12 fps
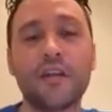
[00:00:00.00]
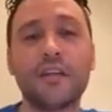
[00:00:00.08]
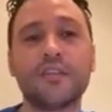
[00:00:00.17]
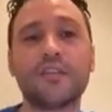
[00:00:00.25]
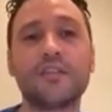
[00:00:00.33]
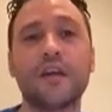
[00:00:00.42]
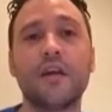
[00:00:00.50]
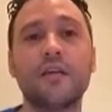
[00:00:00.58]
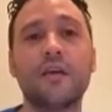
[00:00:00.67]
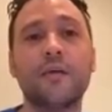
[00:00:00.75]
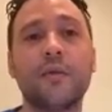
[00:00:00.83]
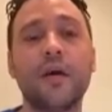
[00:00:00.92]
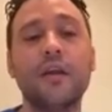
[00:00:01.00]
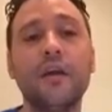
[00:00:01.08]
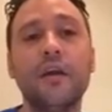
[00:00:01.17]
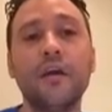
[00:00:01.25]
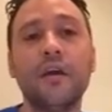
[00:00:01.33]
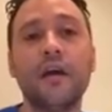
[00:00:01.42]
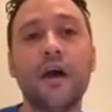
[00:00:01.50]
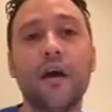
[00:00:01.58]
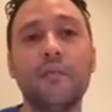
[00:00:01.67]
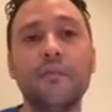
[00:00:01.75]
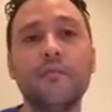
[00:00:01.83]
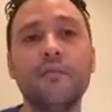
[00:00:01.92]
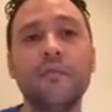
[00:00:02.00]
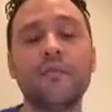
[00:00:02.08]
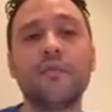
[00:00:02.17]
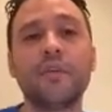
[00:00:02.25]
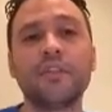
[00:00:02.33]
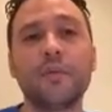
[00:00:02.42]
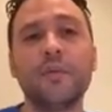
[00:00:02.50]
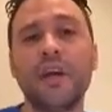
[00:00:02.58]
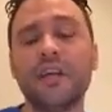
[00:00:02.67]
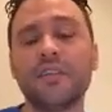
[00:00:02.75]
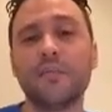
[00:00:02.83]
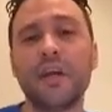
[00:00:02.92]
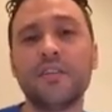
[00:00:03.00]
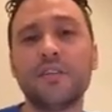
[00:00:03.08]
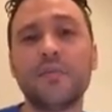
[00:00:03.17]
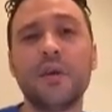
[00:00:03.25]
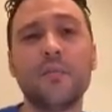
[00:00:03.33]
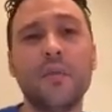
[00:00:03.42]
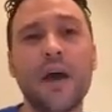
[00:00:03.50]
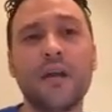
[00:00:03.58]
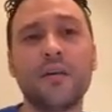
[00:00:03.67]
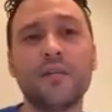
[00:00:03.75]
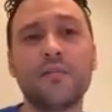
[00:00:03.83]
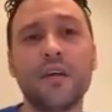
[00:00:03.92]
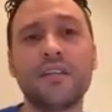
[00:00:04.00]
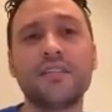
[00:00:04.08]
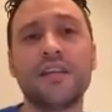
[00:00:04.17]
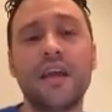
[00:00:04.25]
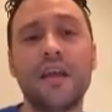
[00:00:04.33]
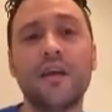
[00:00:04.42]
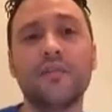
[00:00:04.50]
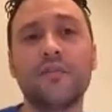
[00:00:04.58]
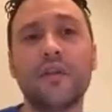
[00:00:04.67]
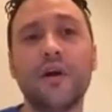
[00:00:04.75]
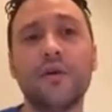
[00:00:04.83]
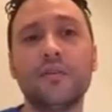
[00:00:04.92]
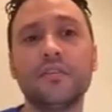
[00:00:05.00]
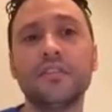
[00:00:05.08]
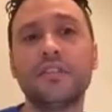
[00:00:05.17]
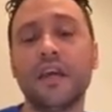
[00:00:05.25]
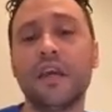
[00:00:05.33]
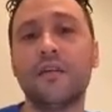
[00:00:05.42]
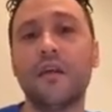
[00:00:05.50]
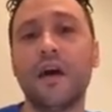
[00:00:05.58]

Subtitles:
Not necessarily, but for some of you guys, it may just be a matter of like staying afloat and staying